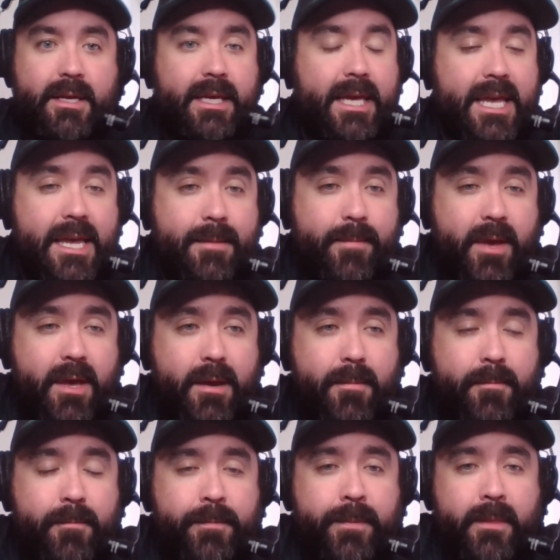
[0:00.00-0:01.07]
keep
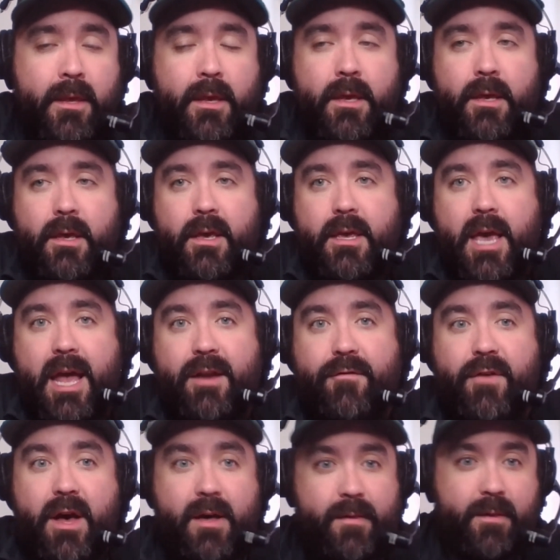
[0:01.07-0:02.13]
him kind
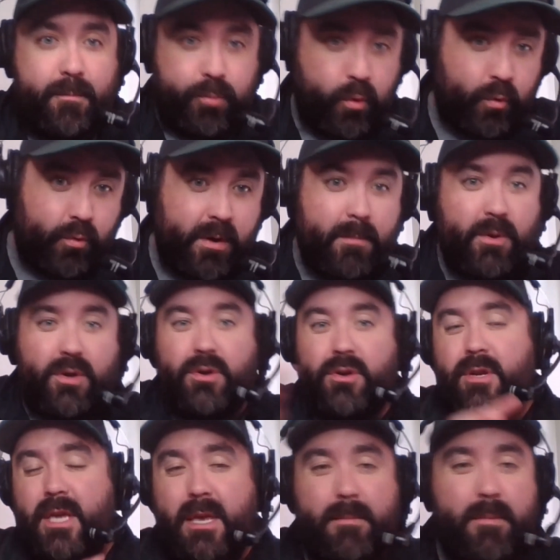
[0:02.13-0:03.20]
of on the
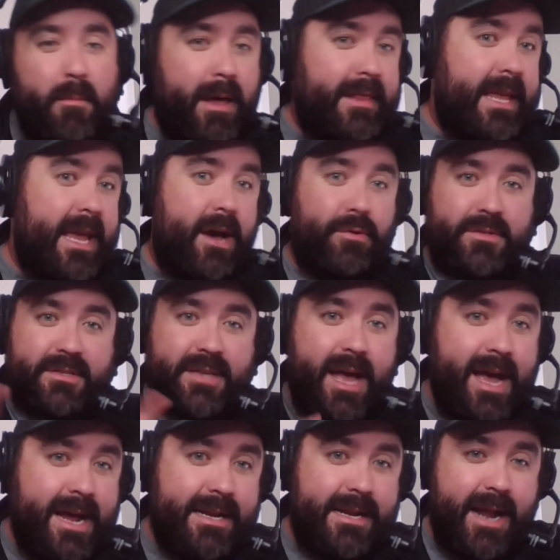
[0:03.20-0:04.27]
perimeter, keep him on the
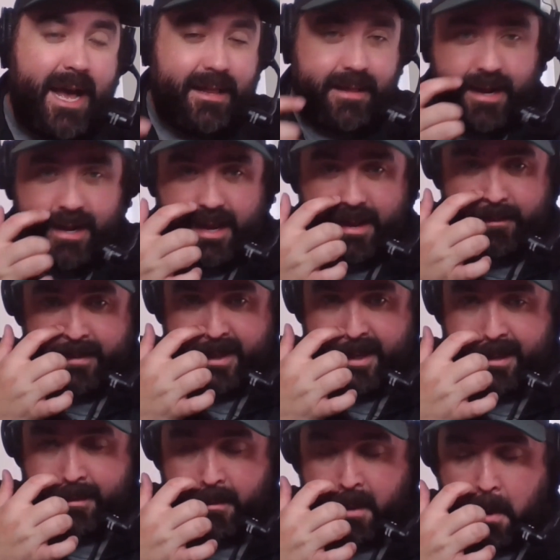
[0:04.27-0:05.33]
outside, not let him
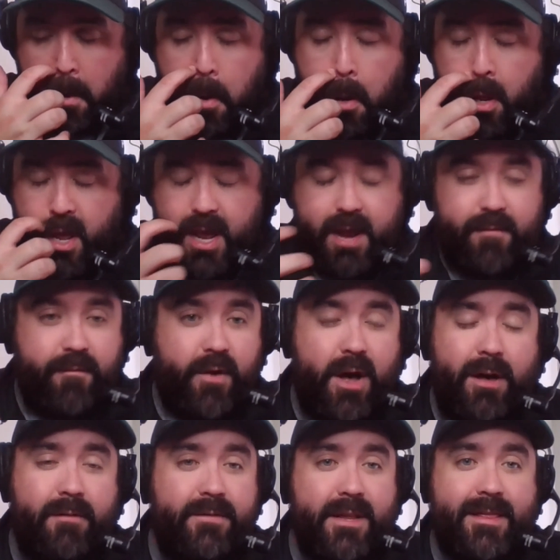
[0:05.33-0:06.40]
get
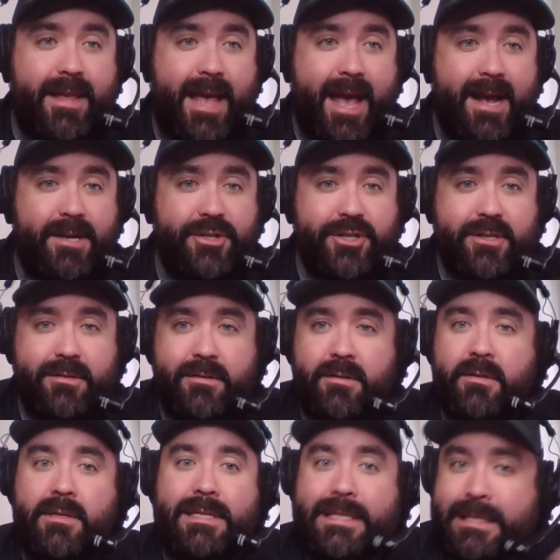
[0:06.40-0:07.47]
involved in the action,
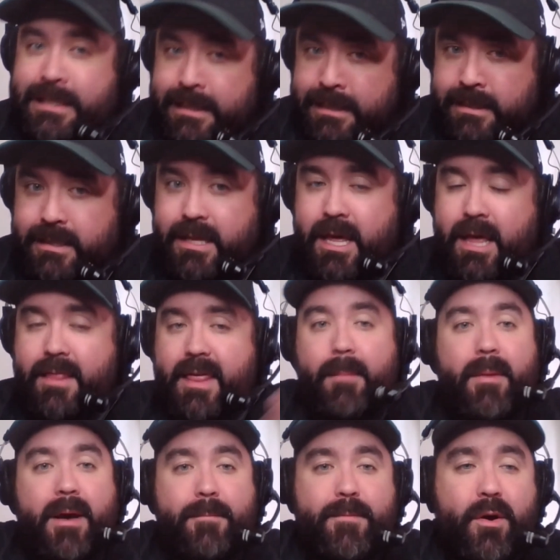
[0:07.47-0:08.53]
that
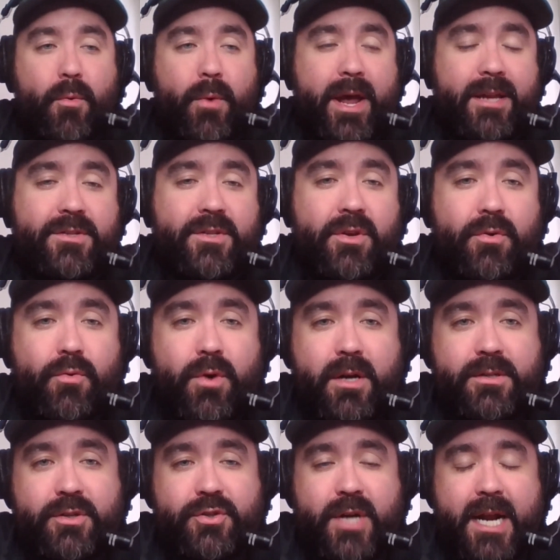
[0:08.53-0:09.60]
might be a way to uh,
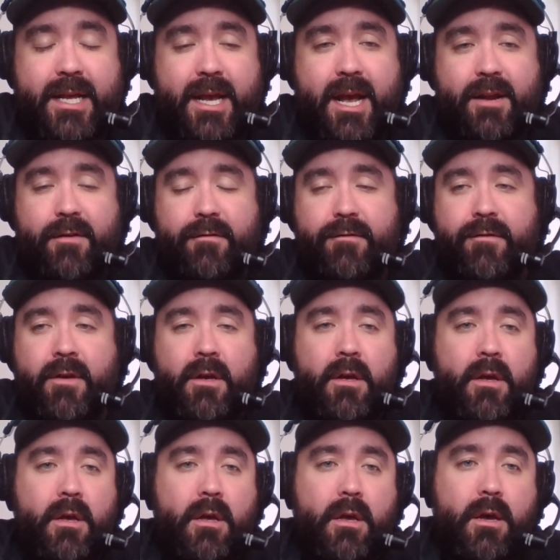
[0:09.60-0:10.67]
to try to kind of
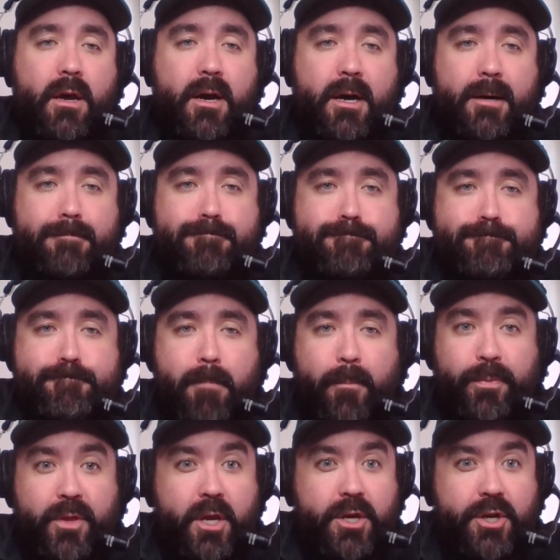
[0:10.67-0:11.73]
um,
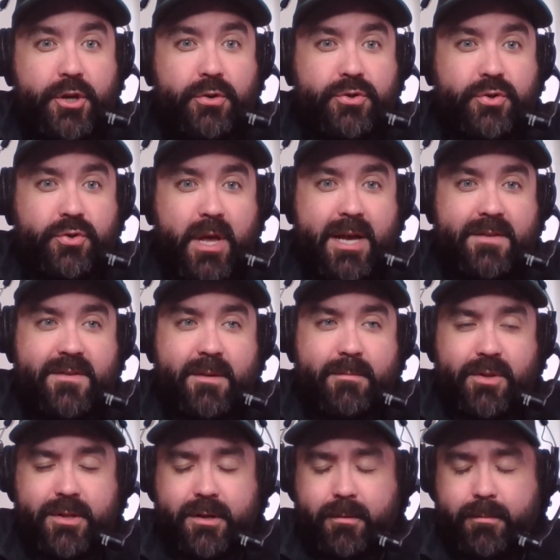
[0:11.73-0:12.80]
neutralize him
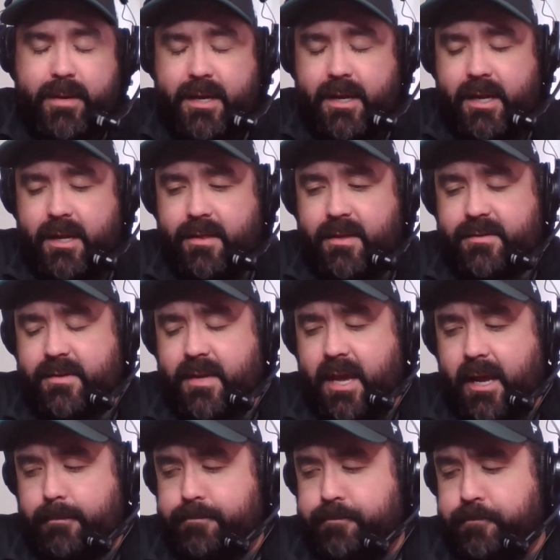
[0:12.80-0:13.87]
a little bit in this
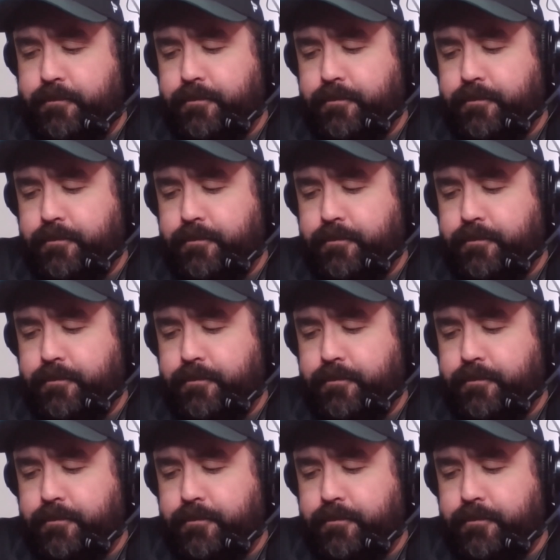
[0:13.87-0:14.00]
game.